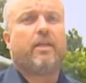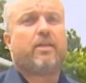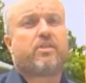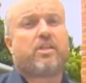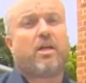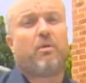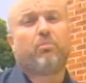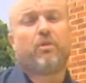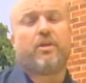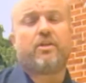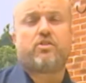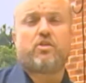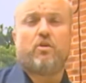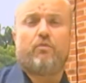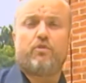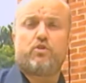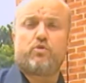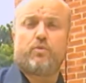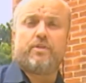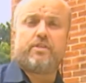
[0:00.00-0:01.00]
Established
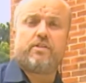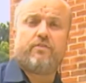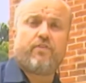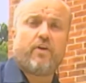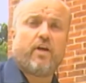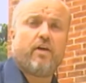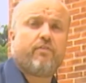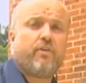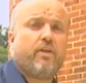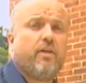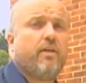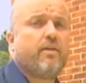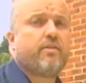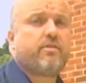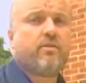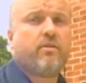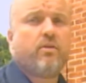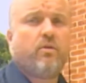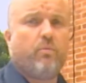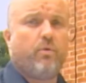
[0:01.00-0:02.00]
over 25
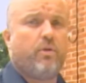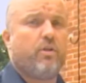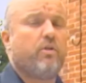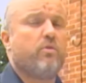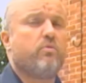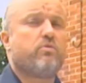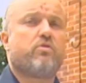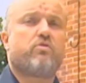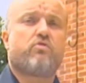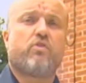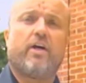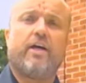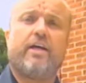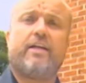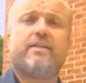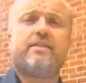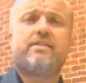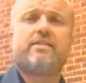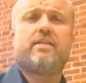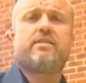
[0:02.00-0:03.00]
years, we use
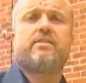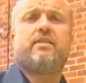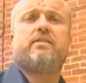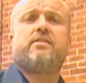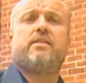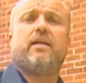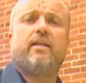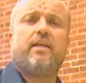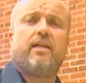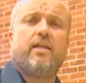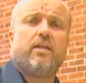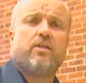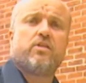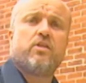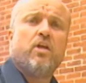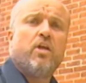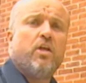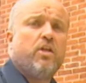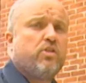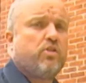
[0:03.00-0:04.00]
tried and tested techniques
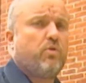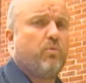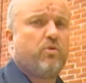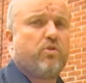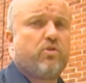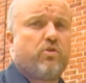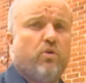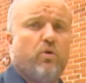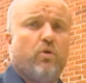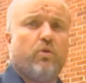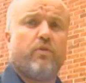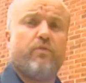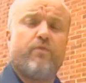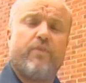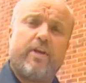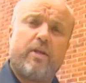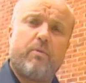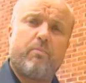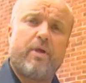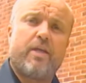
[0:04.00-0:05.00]
to ensure the
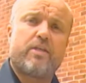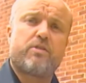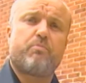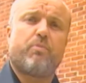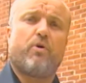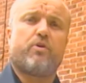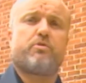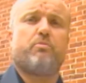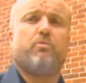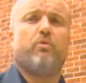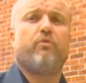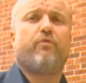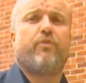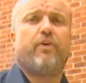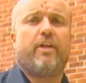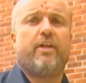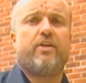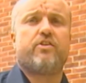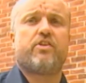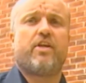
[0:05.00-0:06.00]
very best possible
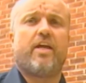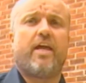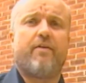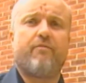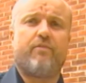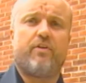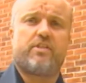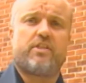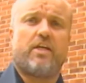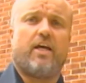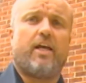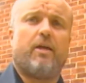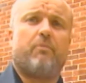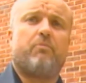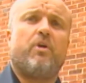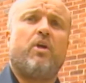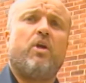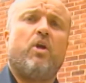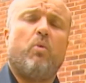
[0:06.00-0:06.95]
finish every time.